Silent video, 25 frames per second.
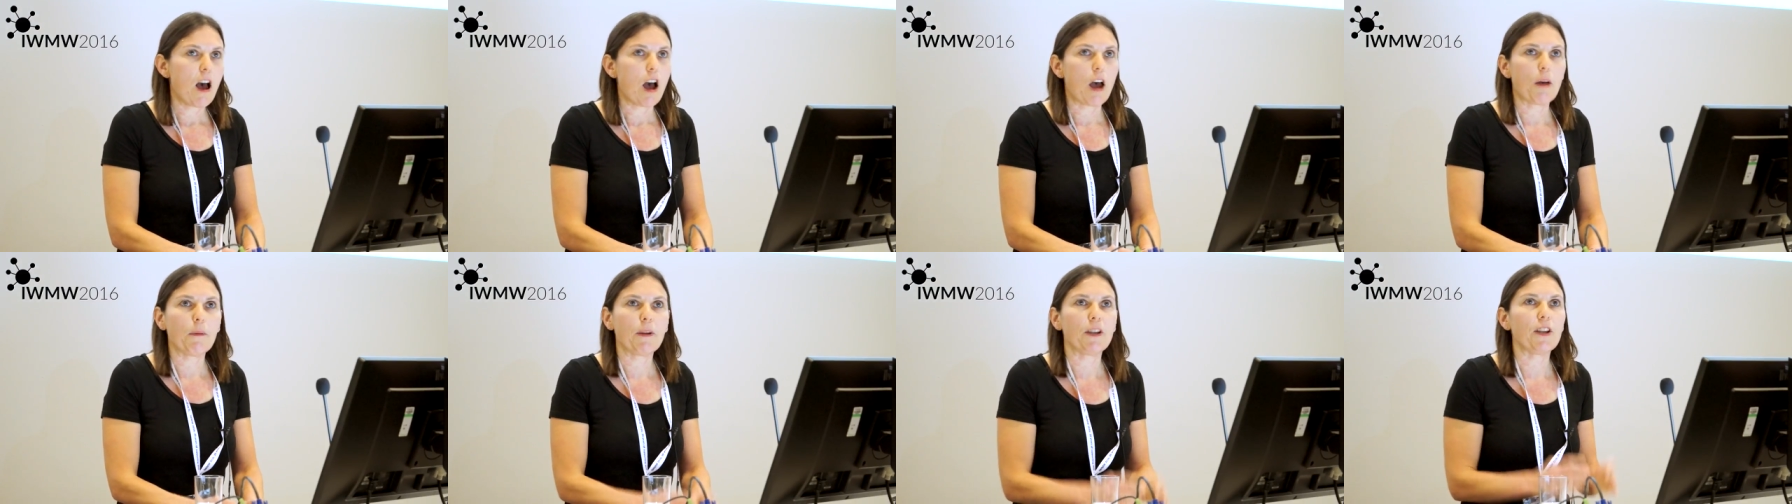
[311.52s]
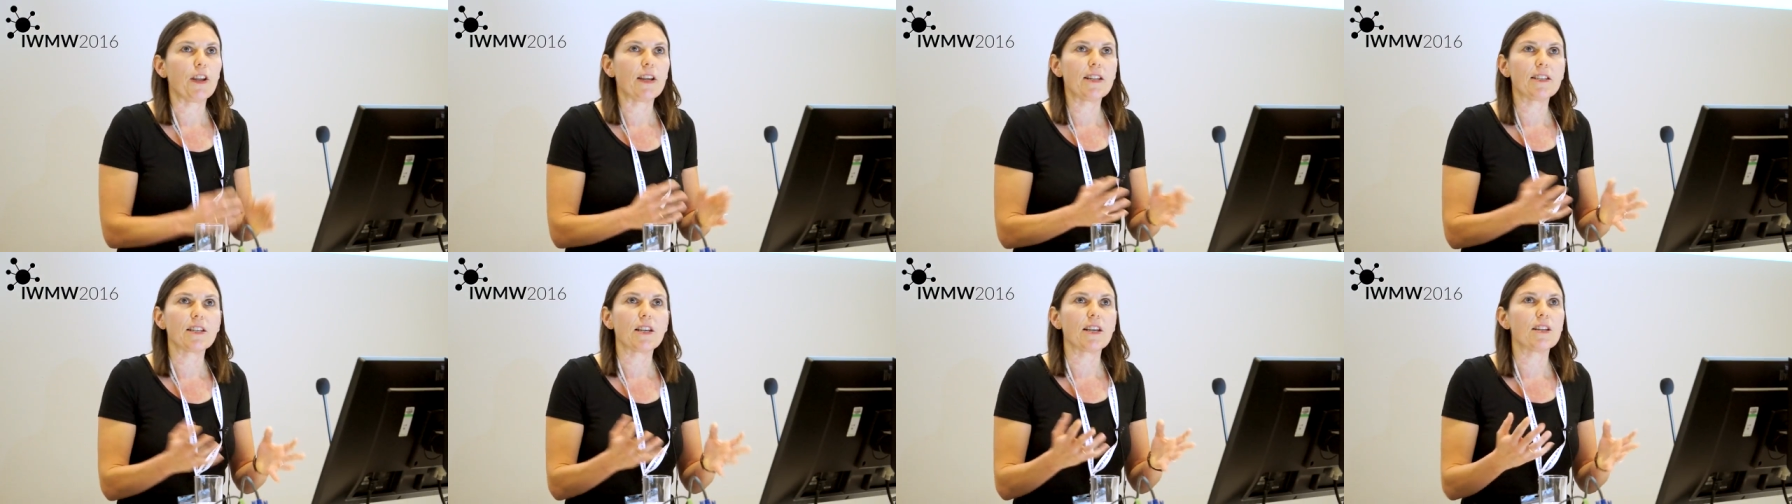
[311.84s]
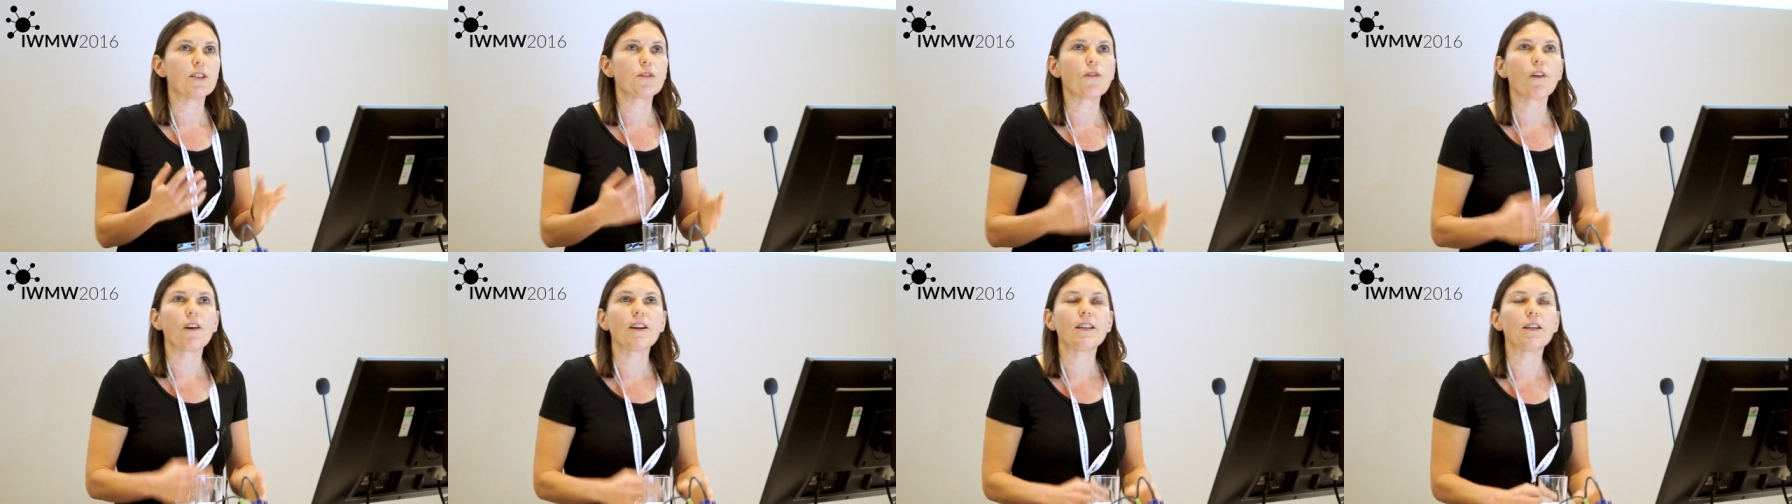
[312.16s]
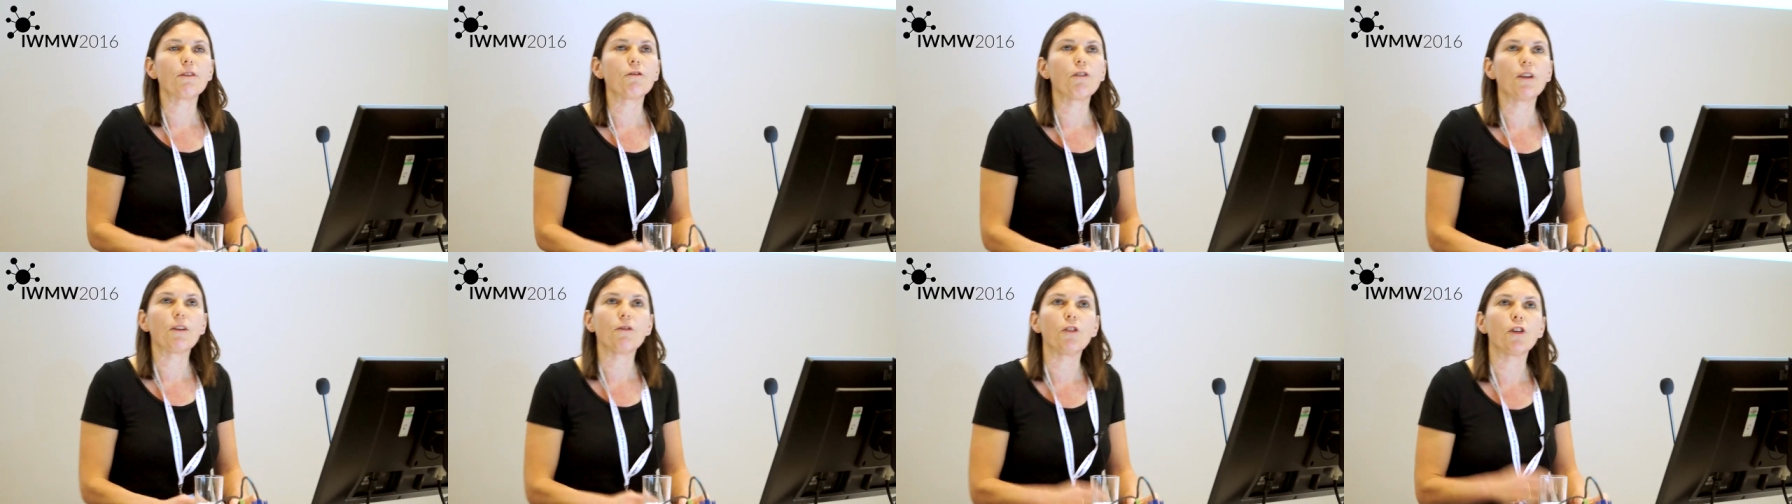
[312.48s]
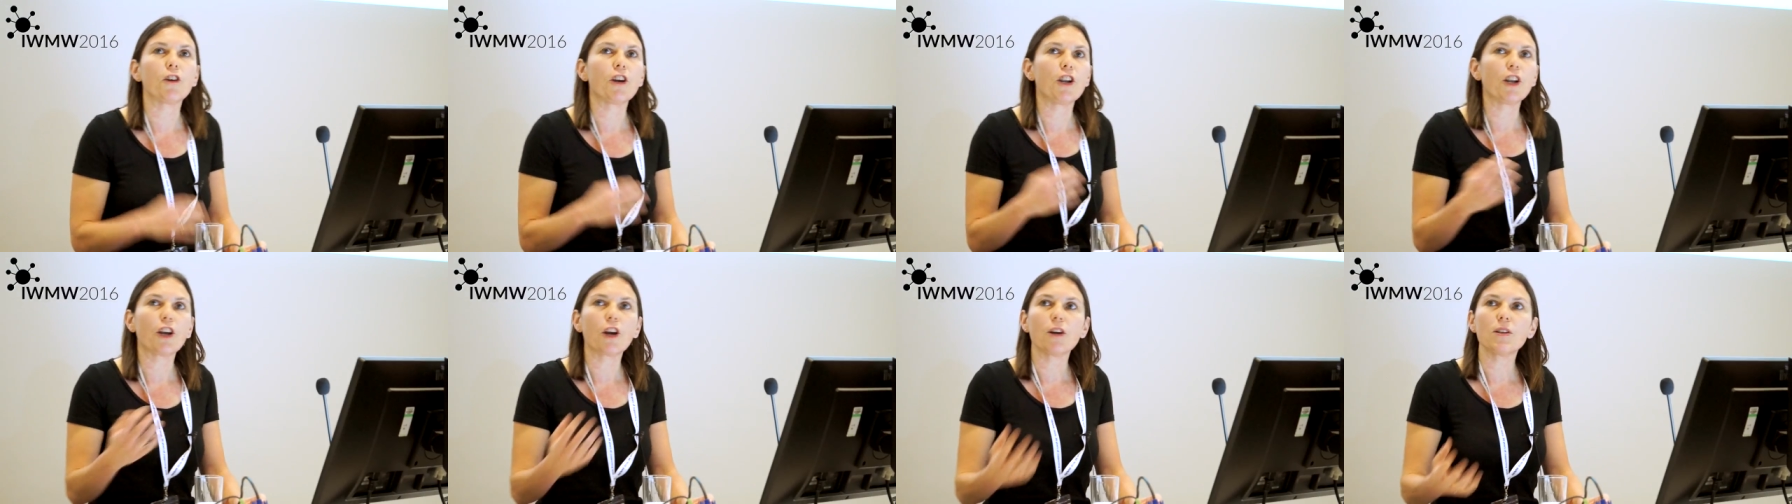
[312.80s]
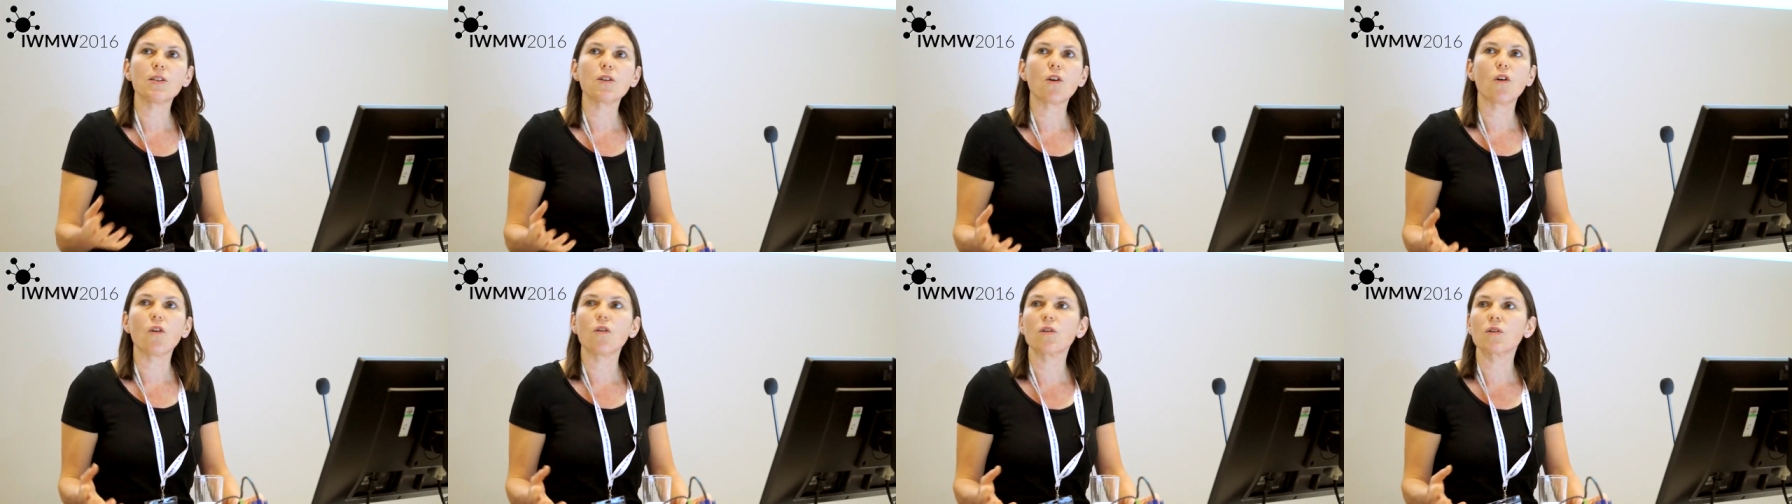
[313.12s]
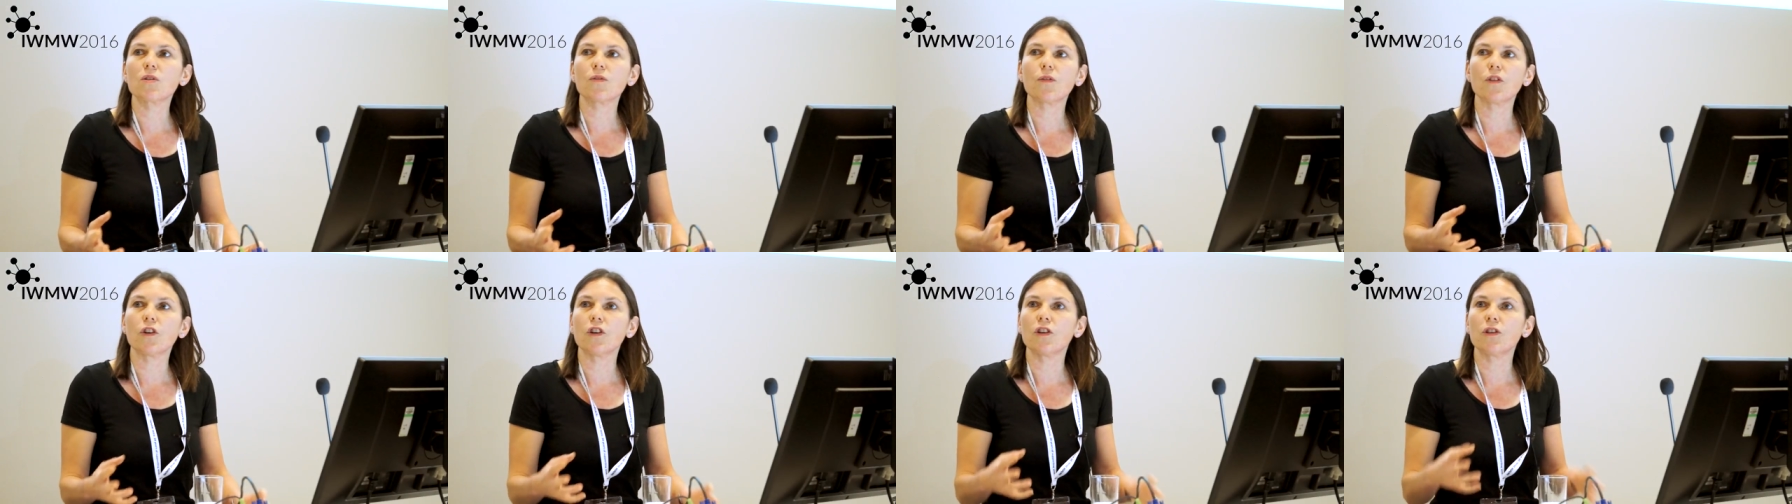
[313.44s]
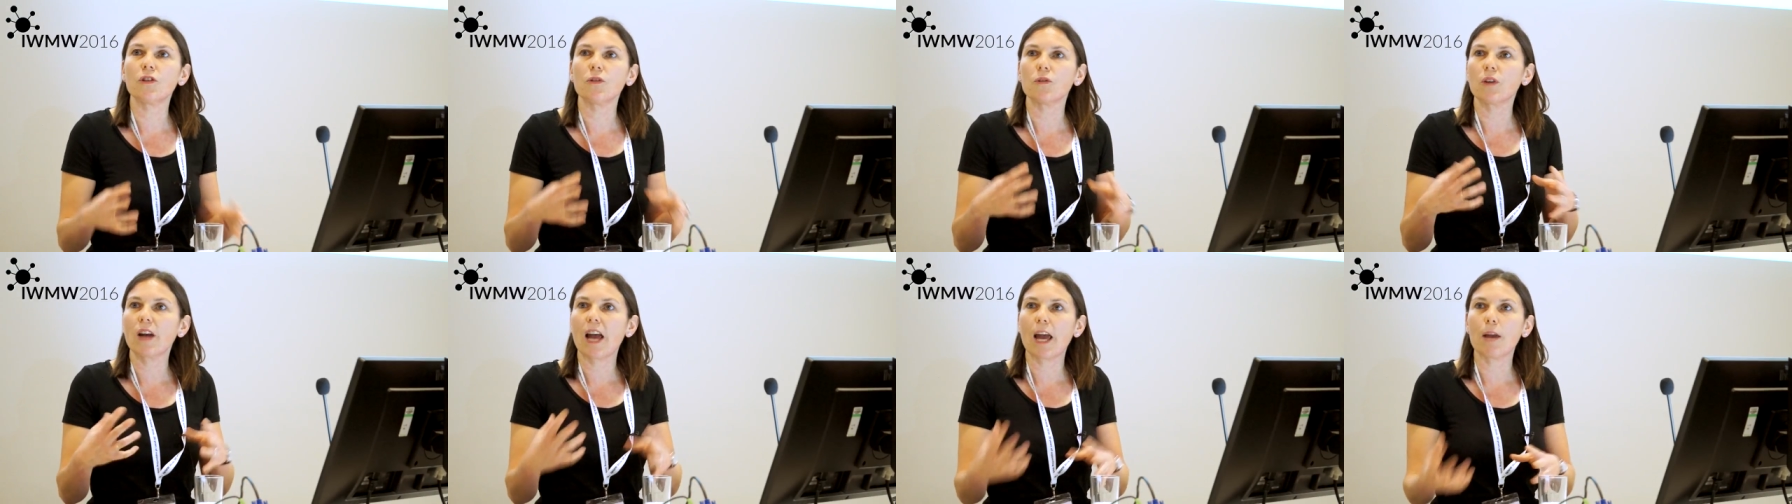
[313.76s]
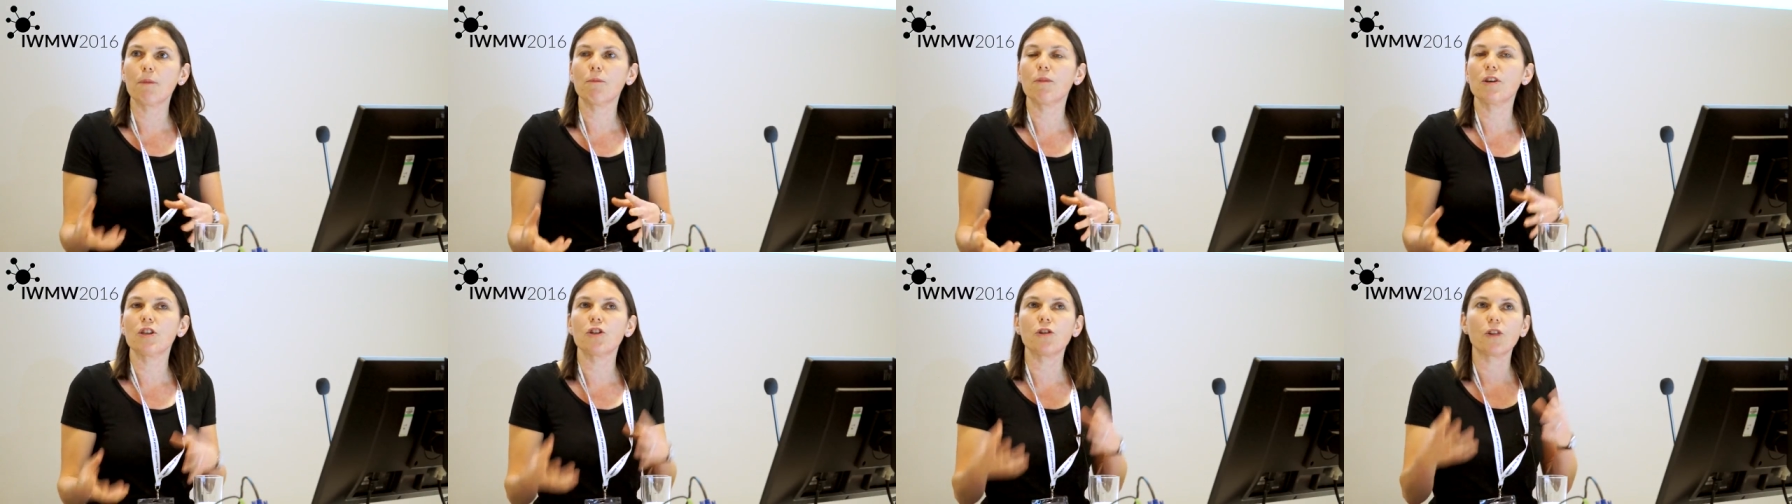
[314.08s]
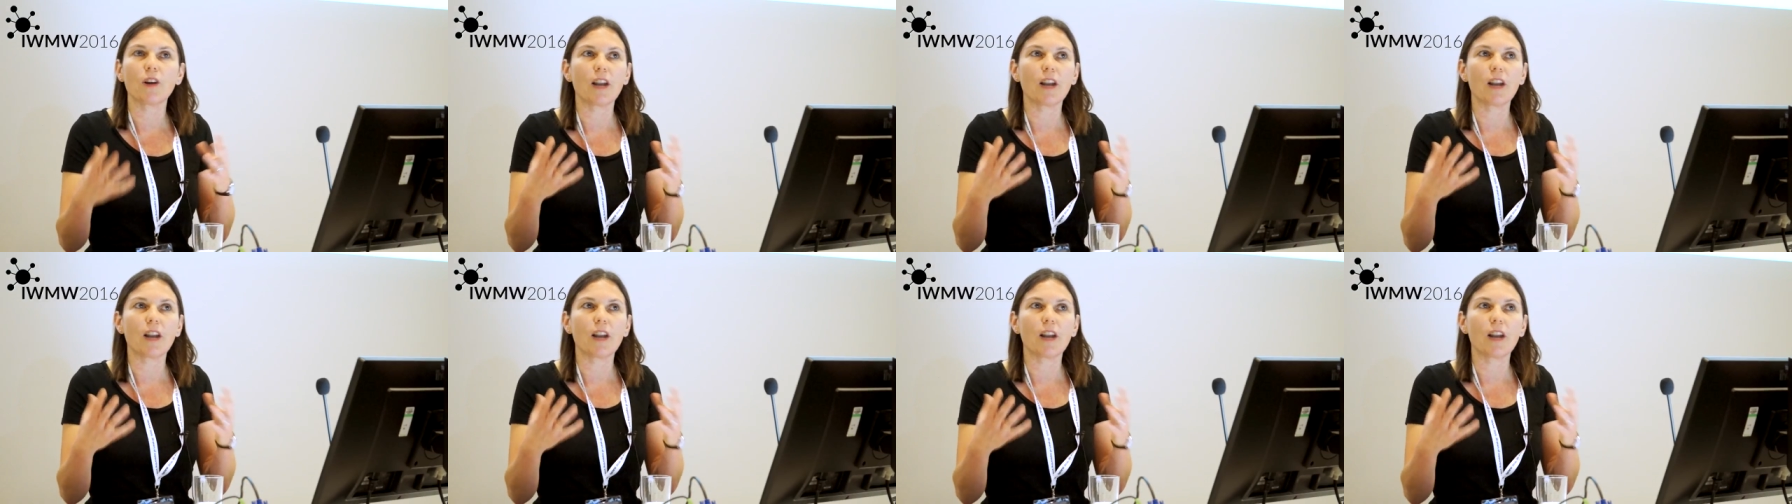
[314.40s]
I mean, it's, it's very different. If you're going to go to Oxford or Cambridge,